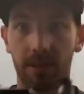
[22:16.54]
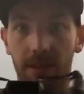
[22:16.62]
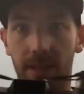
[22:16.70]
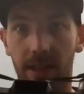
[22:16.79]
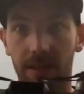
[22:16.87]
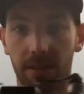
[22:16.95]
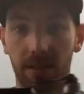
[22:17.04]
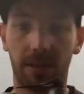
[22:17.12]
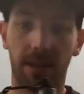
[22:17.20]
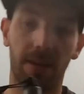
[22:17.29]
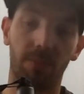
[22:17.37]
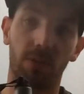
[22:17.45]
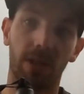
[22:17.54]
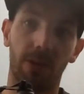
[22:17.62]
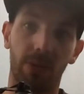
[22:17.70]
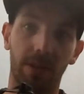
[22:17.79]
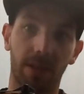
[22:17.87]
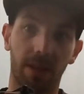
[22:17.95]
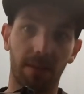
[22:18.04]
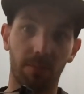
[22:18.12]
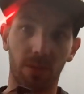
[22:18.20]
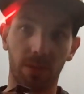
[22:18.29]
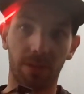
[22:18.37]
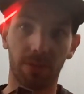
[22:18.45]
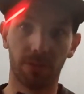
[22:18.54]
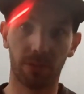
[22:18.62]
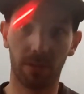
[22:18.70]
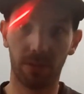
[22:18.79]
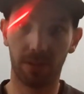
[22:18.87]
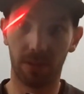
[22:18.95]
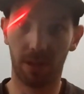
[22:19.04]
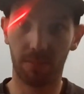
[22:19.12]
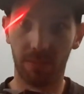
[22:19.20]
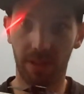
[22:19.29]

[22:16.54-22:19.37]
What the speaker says: It has the camera with the gimbal in the front. Oh,